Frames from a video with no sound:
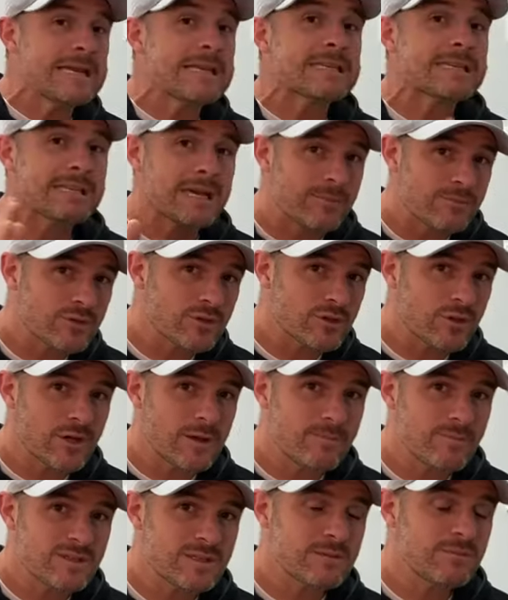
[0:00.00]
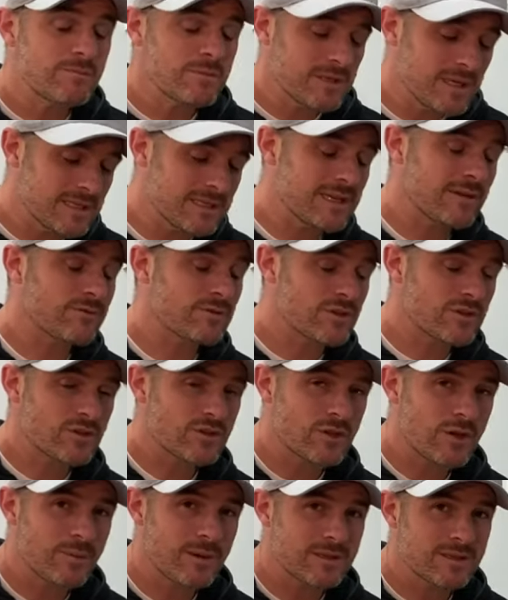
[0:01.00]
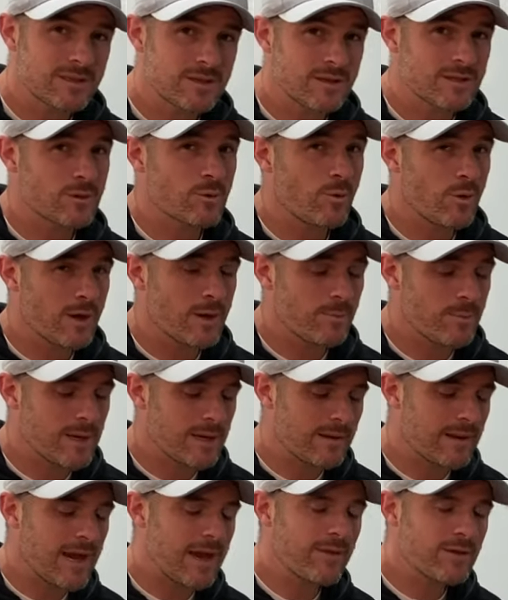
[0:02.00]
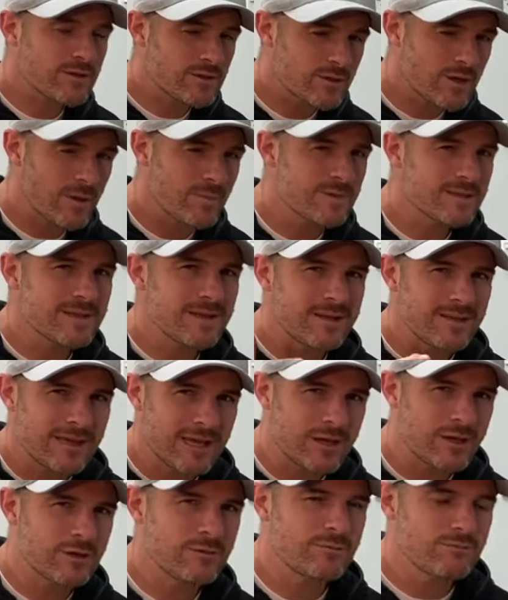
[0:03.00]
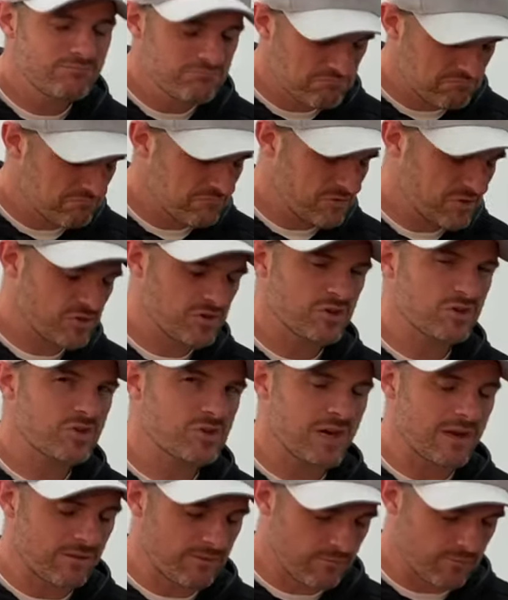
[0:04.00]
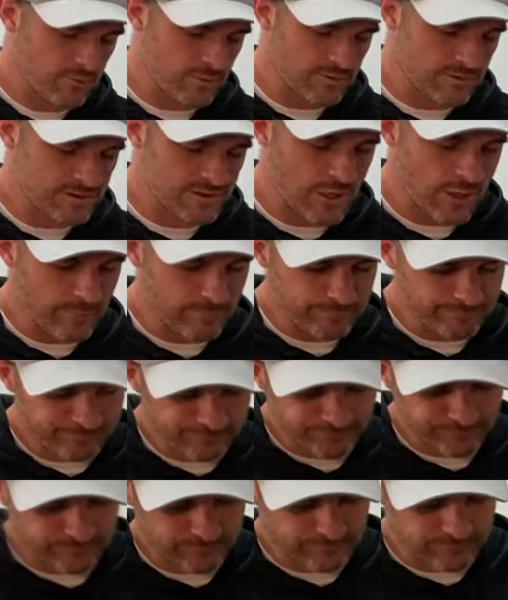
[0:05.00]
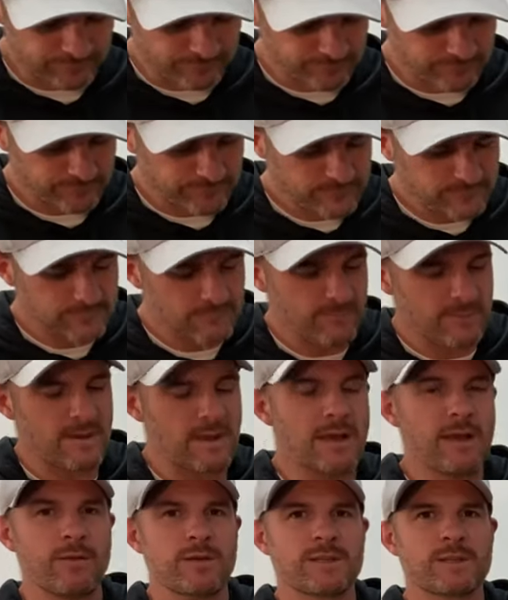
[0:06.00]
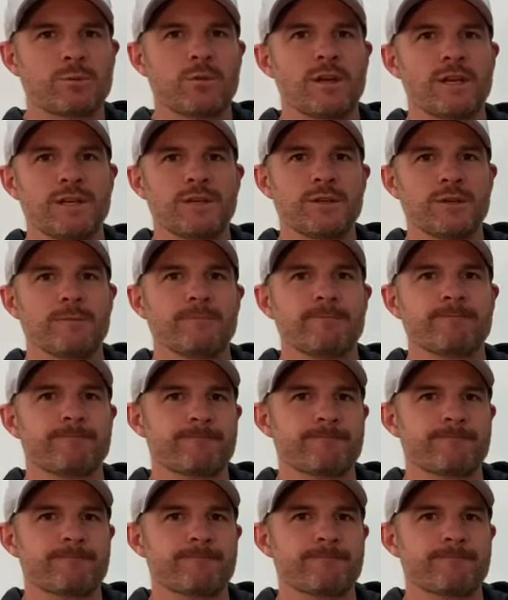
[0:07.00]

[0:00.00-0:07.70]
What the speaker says: sometimes kids have to stop exercise quite a bit. Other times they can sort of train through it. So this is what you do.